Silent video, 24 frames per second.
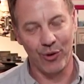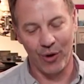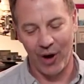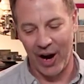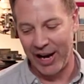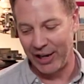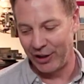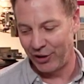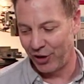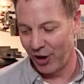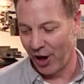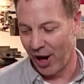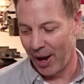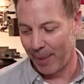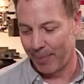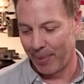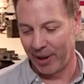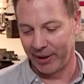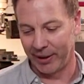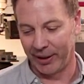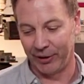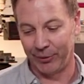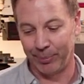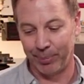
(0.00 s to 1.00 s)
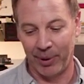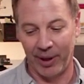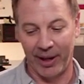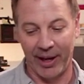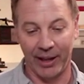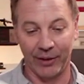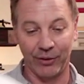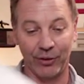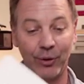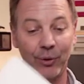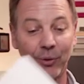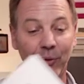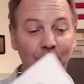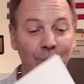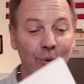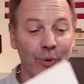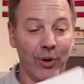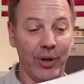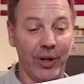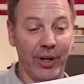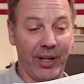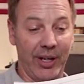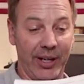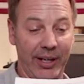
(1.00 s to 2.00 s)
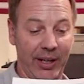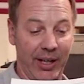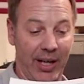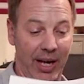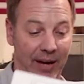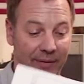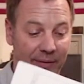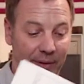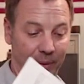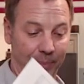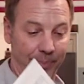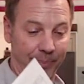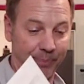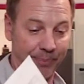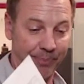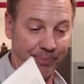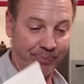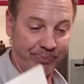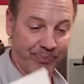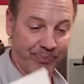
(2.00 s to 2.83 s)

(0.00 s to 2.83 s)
great job on these plants. Really love them.